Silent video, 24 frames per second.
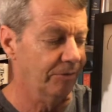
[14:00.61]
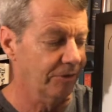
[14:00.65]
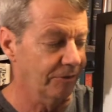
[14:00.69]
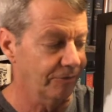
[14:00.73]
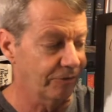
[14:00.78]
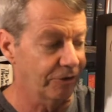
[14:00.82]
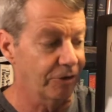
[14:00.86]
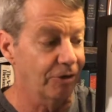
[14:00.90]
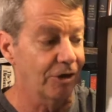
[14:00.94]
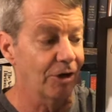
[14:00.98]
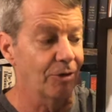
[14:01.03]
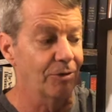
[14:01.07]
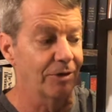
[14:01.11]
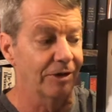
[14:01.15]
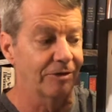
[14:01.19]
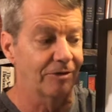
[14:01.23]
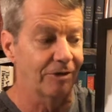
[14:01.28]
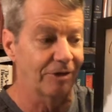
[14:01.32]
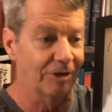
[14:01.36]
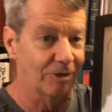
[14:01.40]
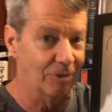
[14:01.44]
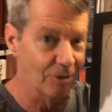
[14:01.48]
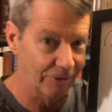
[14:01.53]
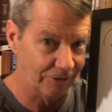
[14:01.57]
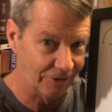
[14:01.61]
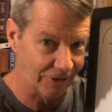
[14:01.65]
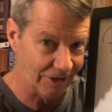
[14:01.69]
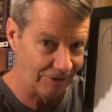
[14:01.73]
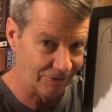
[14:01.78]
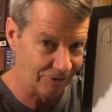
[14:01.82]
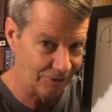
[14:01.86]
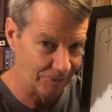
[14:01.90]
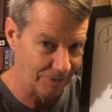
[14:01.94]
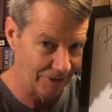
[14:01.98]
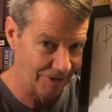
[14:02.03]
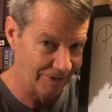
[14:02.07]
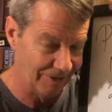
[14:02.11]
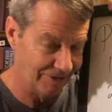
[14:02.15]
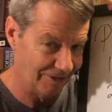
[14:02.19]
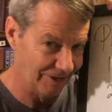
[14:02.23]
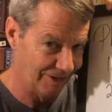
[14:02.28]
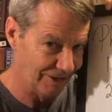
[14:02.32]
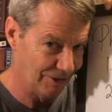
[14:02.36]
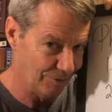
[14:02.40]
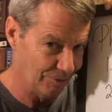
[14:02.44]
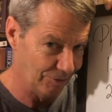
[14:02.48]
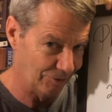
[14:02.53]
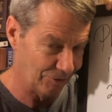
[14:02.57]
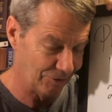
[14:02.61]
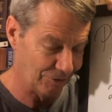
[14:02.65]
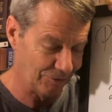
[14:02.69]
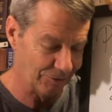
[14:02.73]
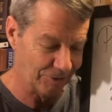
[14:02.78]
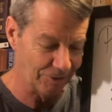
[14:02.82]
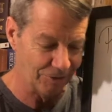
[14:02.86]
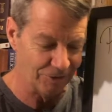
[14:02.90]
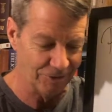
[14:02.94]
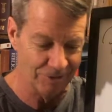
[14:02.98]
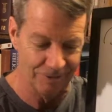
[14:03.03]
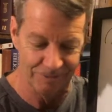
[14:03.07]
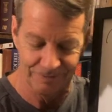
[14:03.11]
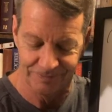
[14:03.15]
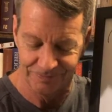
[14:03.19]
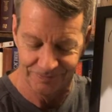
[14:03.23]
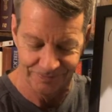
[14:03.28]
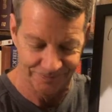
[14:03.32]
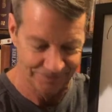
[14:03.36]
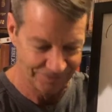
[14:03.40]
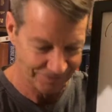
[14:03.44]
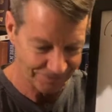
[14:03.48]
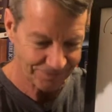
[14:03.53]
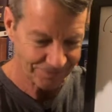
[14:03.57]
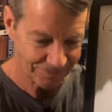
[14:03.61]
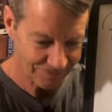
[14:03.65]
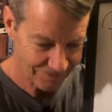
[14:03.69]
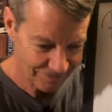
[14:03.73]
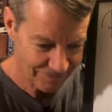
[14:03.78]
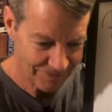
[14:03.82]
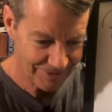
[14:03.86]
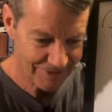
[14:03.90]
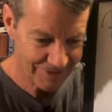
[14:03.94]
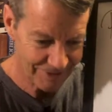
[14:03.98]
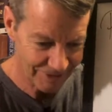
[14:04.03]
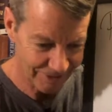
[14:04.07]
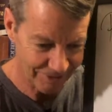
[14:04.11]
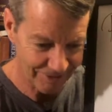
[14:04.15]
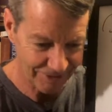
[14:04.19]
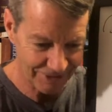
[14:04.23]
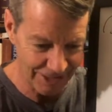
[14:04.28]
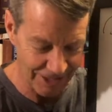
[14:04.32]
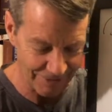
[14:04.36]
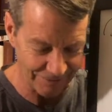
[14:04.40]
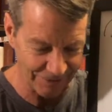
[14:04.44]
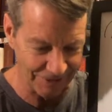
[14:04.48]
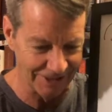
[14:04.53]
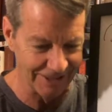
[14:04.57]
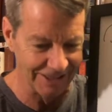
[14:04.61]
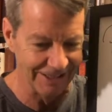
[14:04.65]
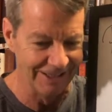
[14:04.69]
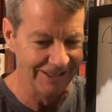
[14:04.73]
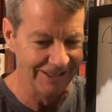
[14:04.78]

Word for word: If you go into the Old Testament, the Hebrew scriptures, definitely.